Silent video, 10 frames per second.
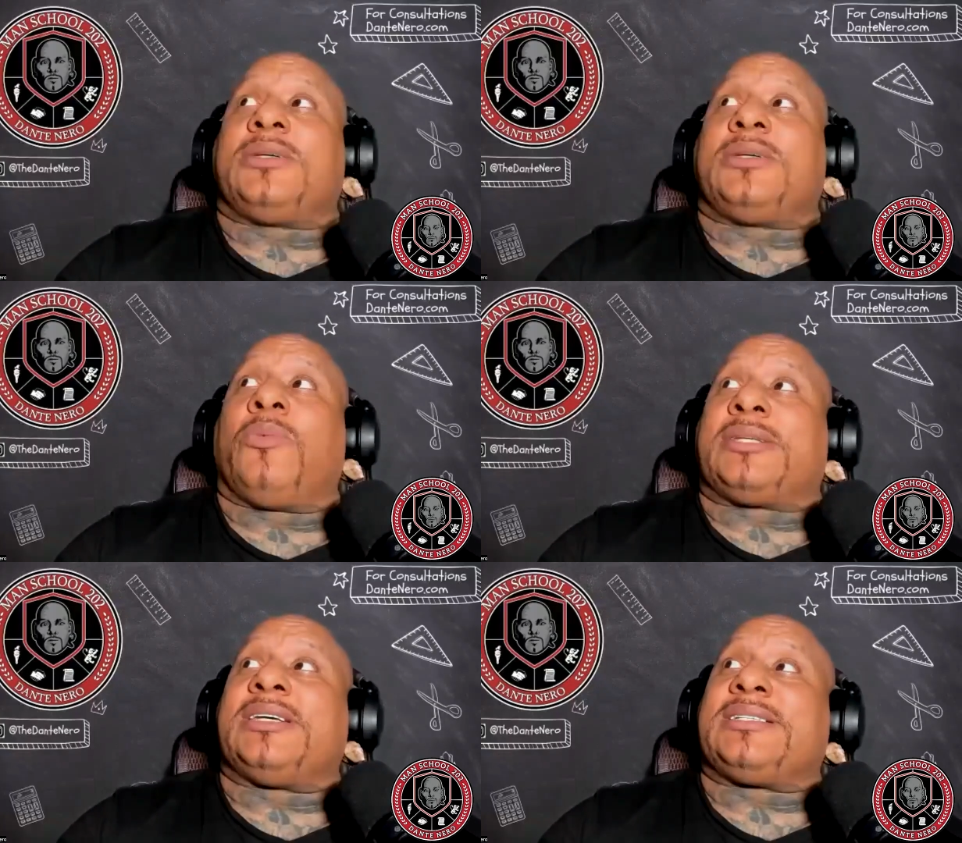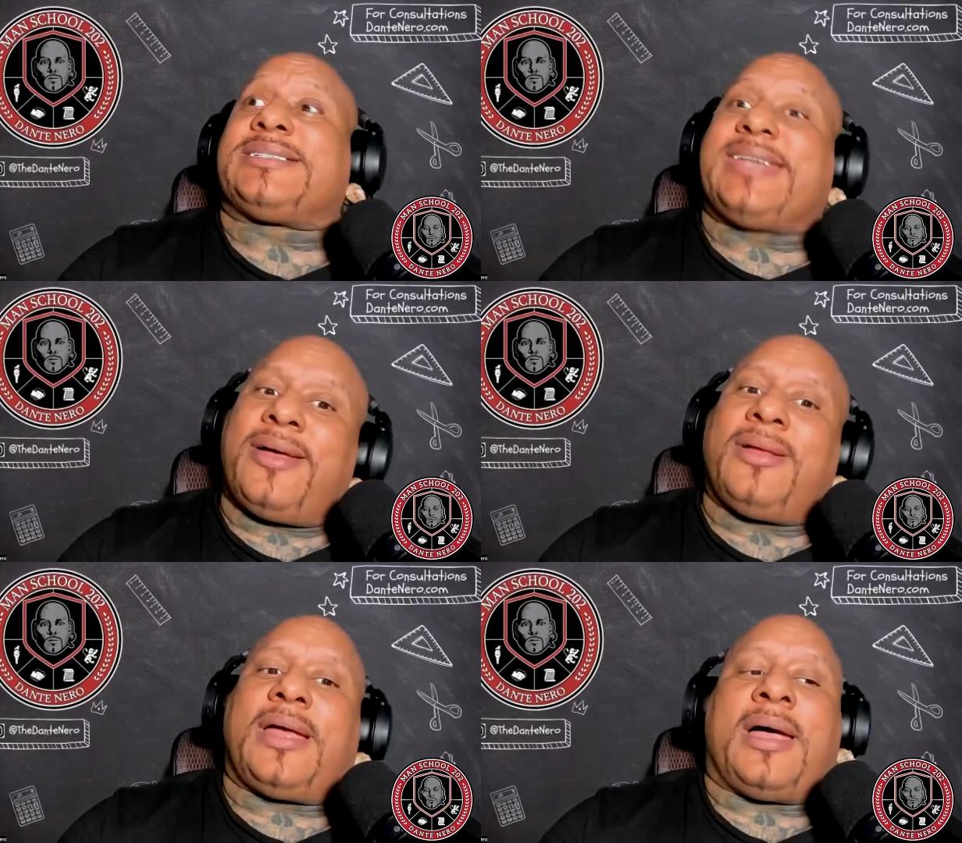Speaker 1: which is
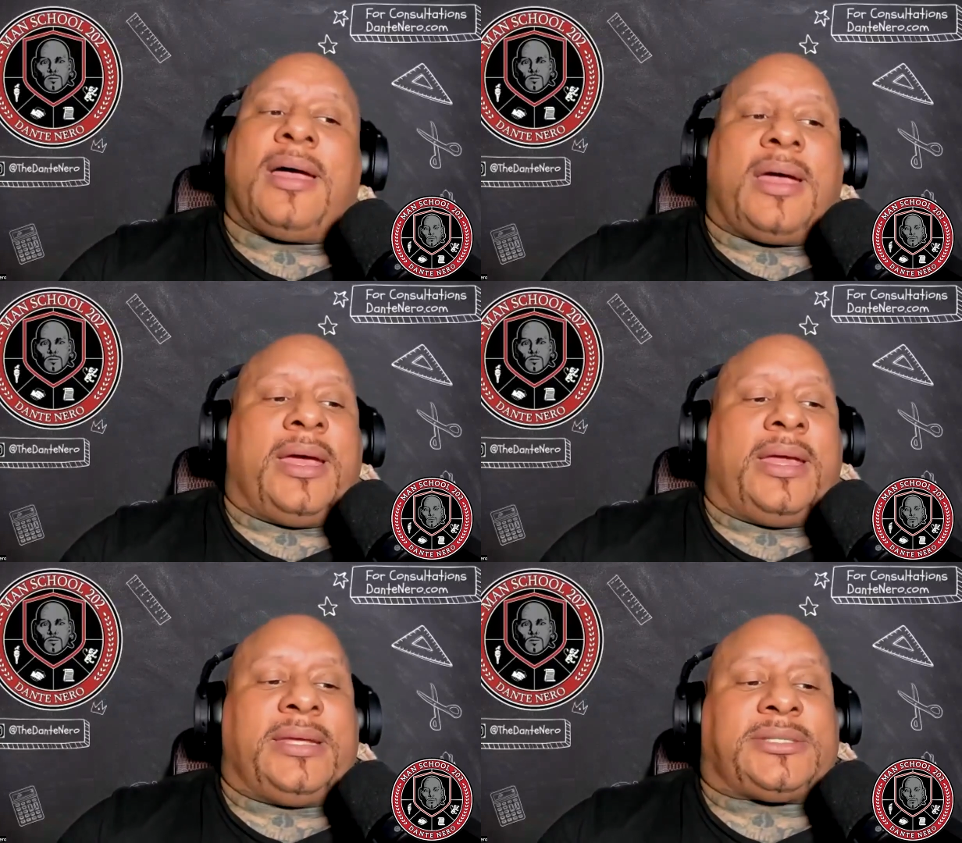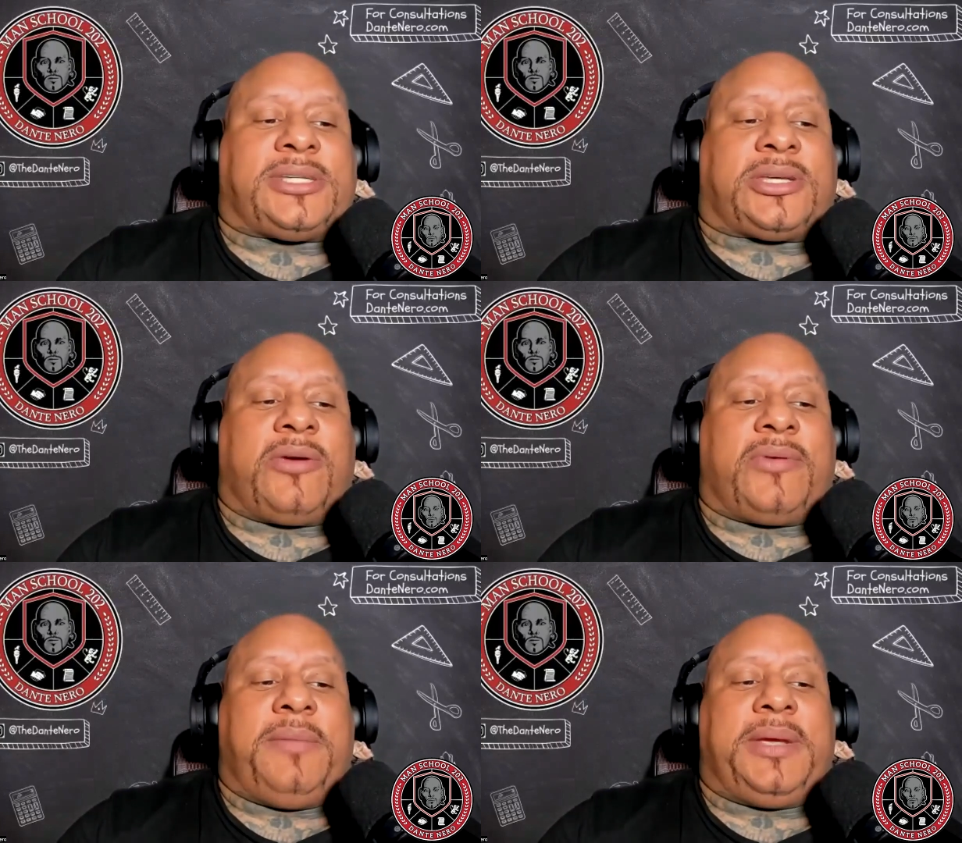still uh, an
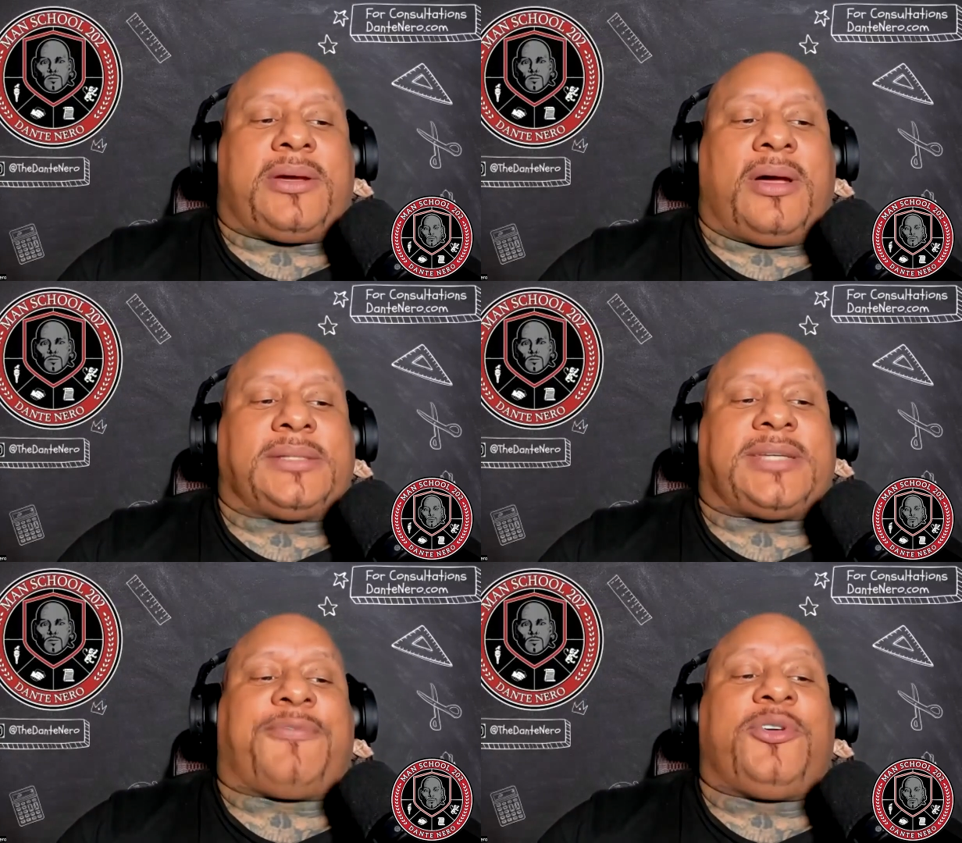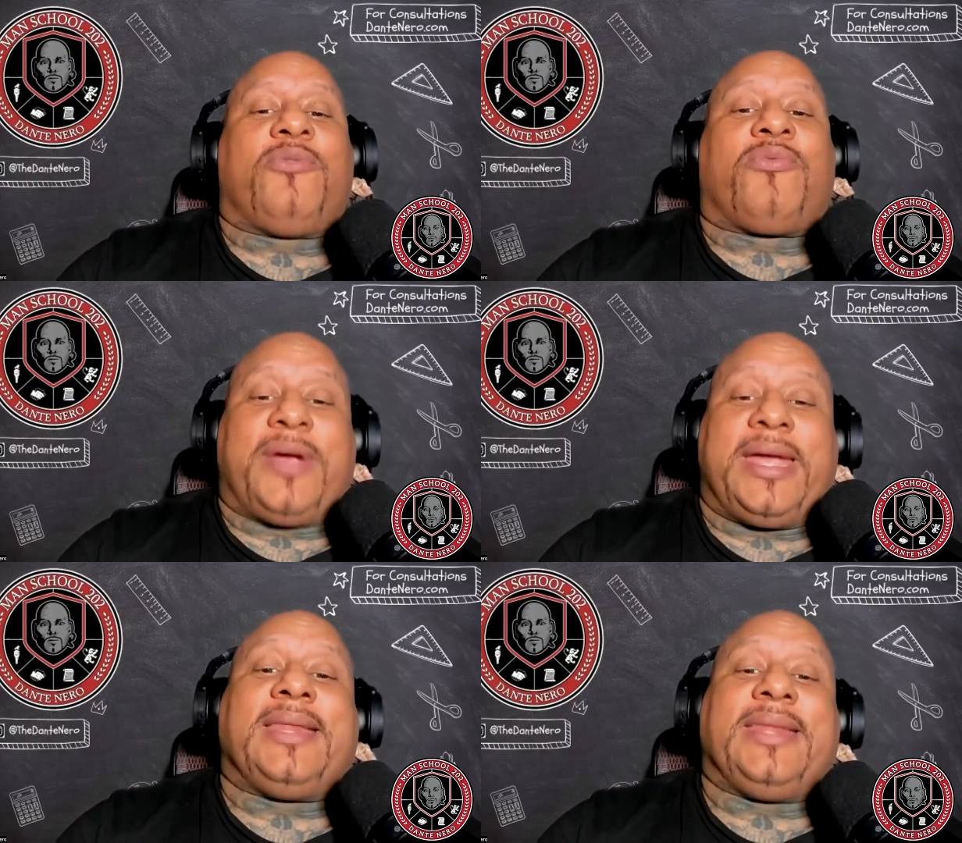insecurity because if you
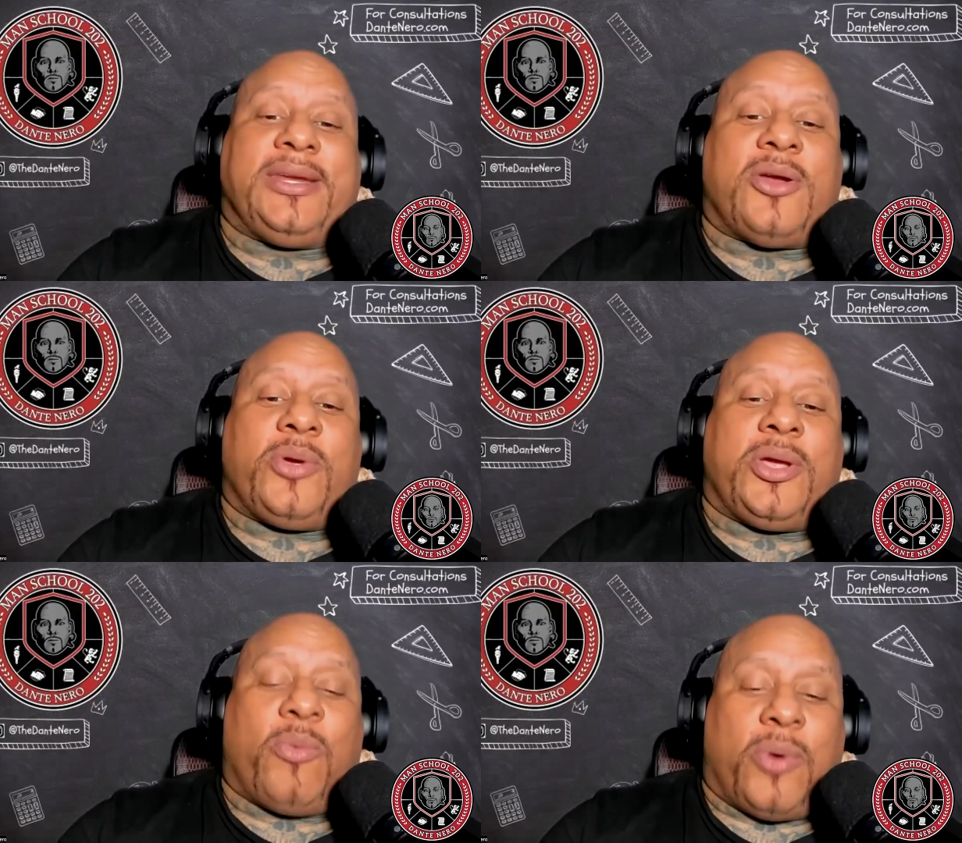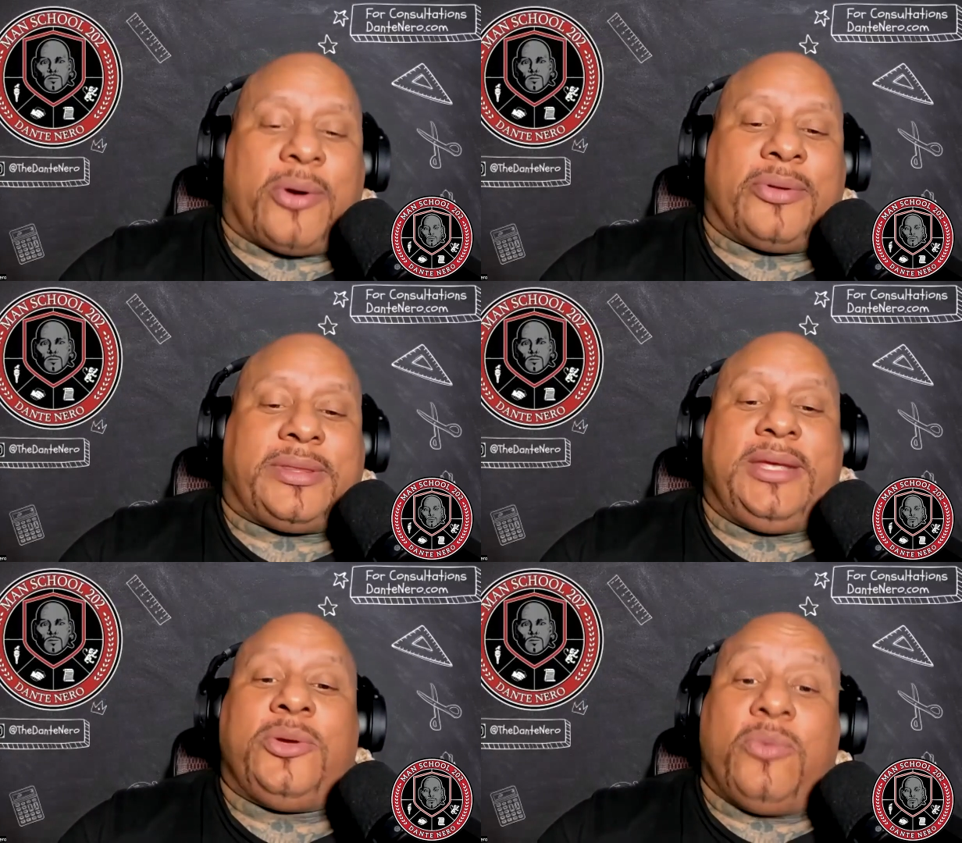really know you're
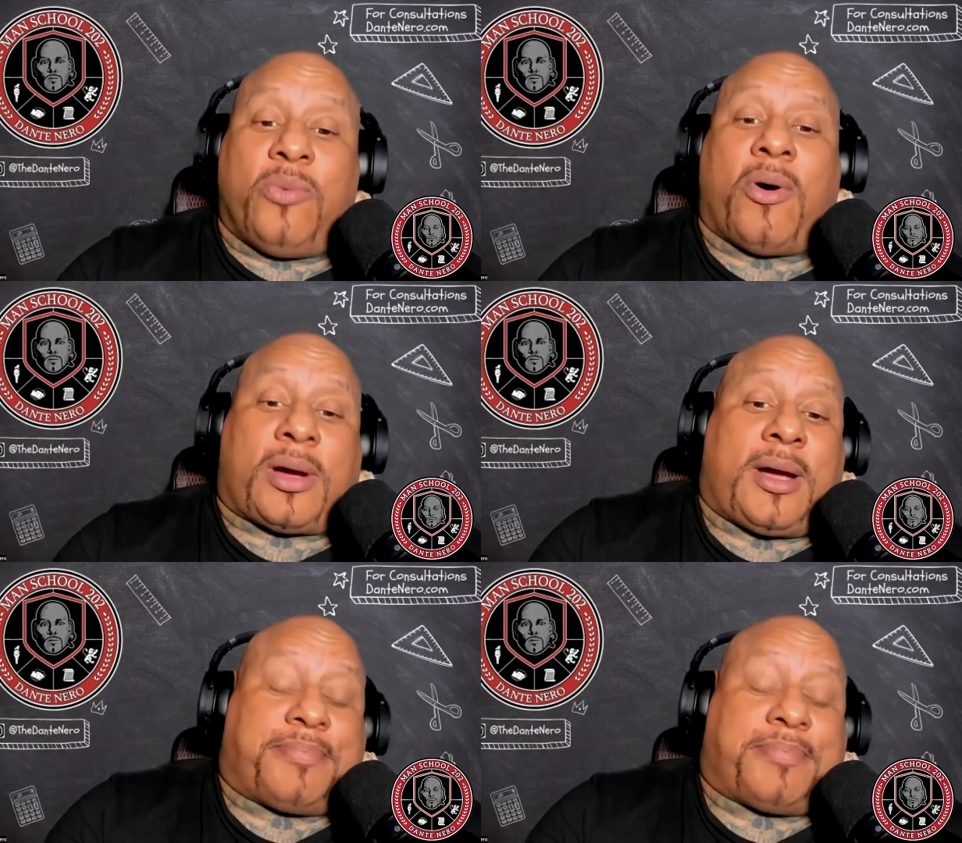worthy, you walk mm-hmm.